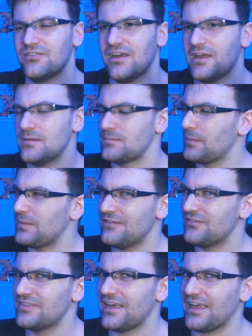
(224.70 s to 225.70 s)
maybe
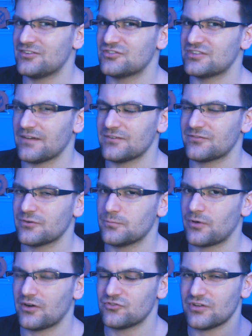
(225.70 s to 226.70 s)
even the H7 from
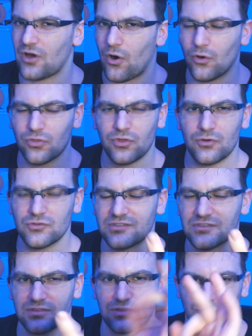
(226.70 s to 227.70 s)
Prodigy, all those
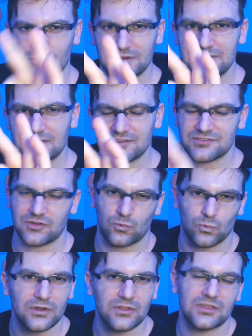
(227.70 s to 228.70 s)
three discs are
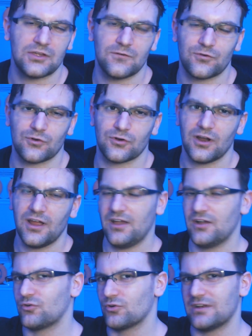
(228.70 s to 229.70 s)
really good for
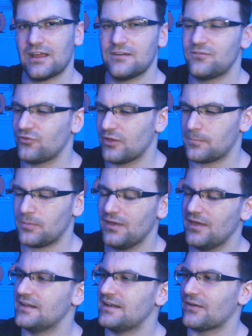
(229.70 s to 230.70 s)
grenade flip.
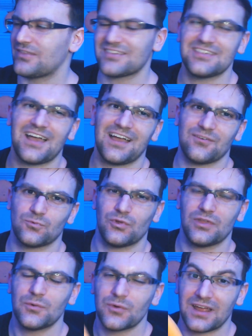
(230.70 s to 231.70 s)
Now, that's not
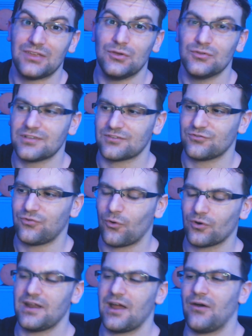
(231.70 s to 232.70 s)
really what I use this
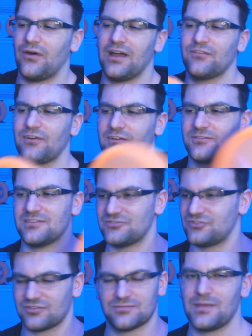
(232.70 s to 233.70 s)
for. Now, if I was
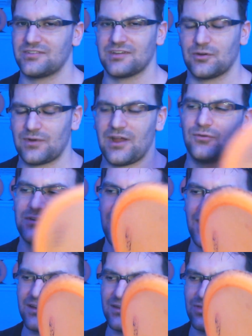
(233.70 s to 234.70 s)
just messing around, yeah,
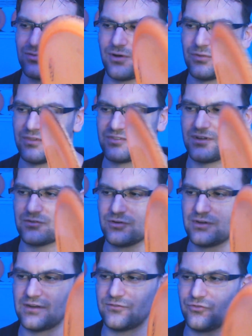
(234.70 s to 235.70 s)
I could throw this on
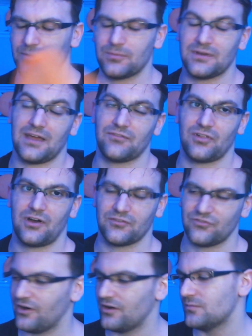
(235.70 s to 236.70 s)
grenade flip and have a lot of
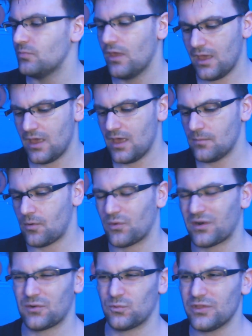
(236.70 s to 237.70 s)
fun. But
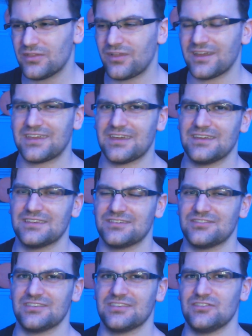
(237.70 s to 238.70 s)
what I really like
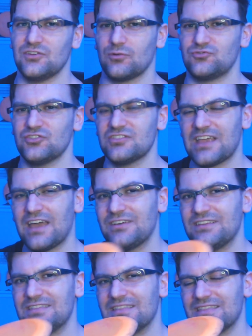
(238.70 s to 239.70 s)
is, you know, just having